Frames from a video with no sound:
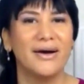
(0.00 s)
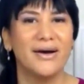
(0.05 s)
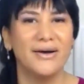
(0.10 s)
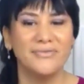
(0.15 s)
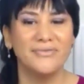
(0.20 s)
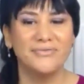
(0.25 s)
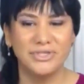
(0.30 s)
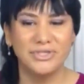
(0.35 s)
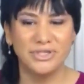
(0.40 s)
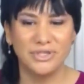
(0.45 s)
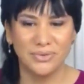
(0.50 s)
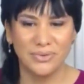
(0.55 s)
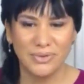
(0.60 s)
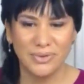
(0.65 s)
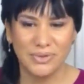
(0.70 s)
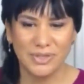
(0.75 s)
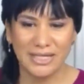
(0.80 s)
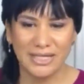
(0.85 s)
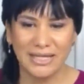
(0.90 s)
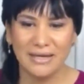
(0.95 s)
of
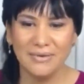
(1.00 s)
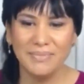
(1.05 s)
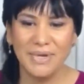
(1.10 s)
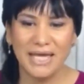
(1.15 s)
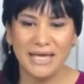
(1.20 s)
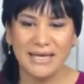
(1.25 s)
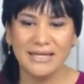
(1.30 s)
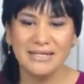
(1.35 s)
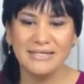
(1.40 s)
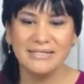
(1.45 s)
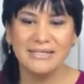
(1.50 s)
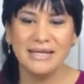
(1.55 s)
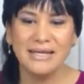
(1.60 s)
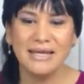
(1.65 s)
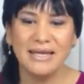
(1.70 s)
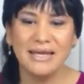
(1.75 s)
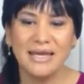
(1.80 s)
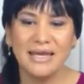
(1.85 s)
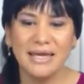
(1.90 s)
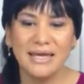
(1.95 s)
Jerusalem is
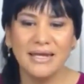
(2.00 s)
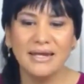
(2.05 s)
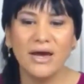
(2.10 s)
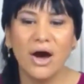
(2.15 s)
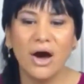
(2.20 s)
In